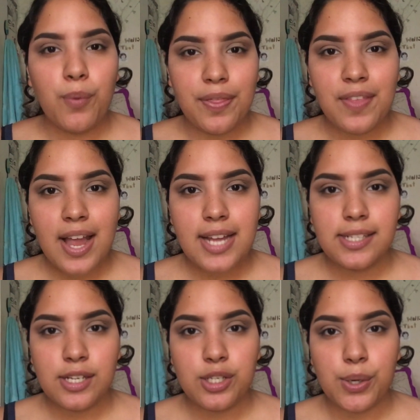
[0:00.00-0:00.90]
one thing I
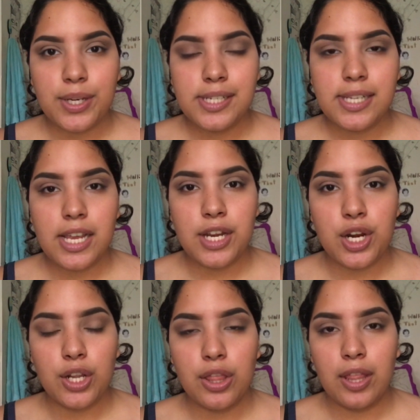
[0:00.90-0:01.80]
did notice
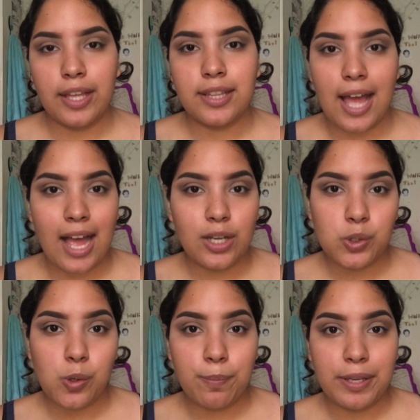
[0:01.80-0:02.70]
in like the
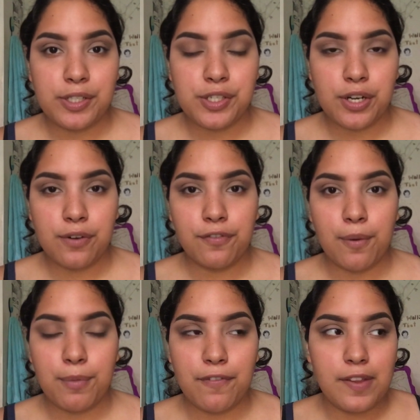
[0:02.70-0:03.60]
actual picture
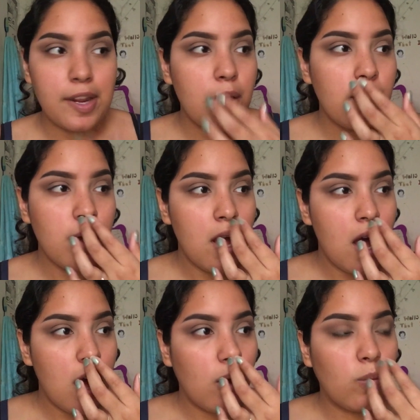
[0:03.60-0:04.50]
from the video
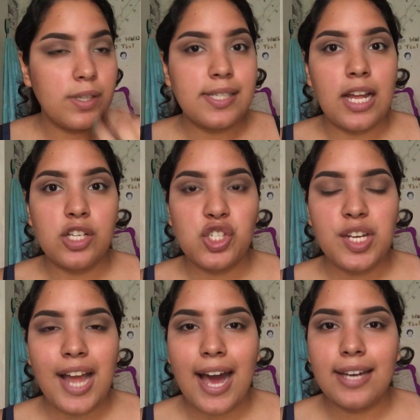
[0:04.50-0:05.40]
was that
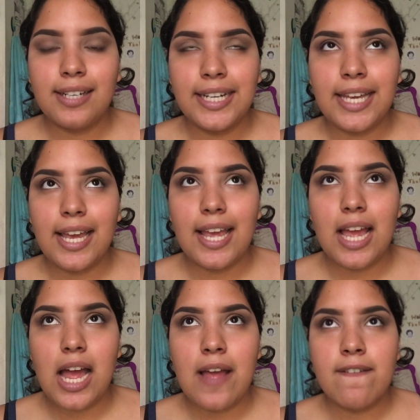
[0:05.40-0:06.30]
she had like
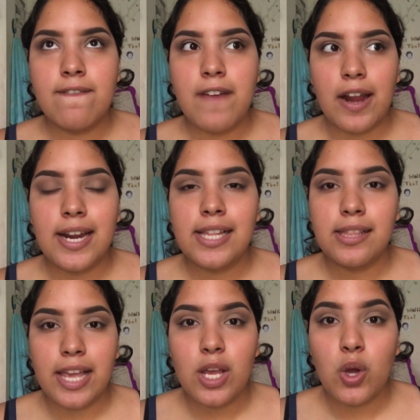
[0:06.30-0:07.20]
a very
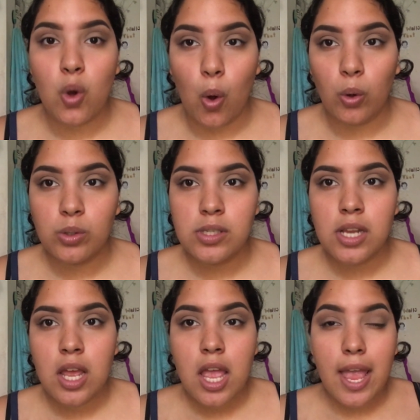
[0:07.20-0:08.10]
light gold
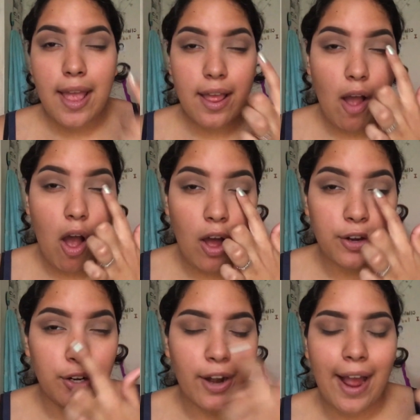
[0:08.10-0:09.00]

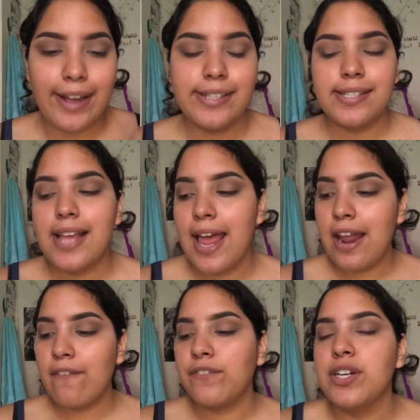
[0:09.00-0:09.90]
on her eyes, and
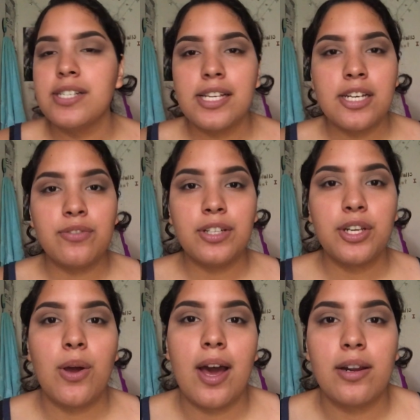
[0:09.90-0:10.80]
at first I didn't really
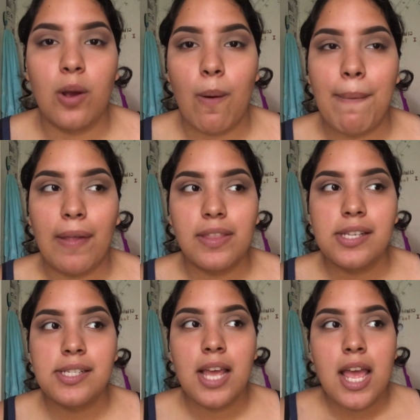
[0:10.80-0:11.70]
know how to go about
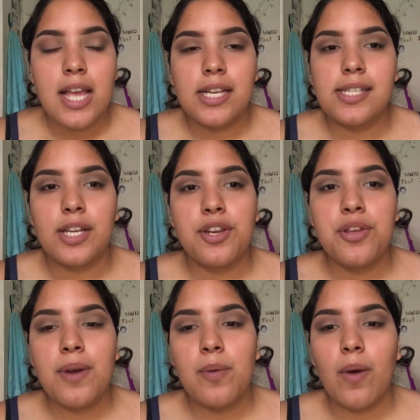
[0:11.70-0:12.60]
this because I
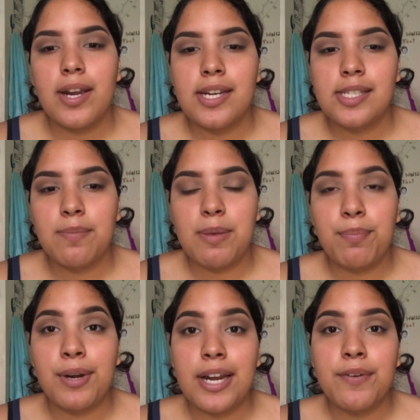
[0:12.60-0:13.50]
knew I wanted it to be
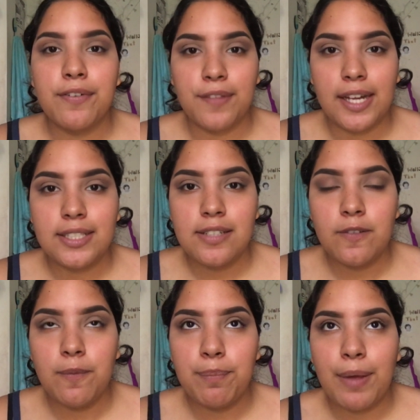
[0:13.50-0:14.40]
pretty
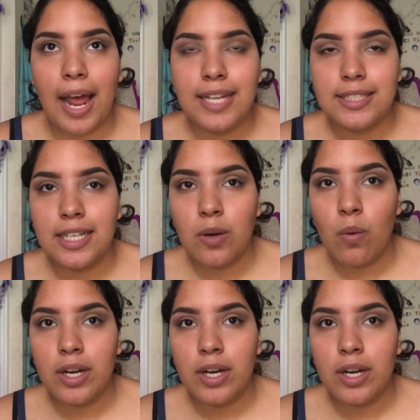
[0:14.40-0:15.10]
reflective, but I didn't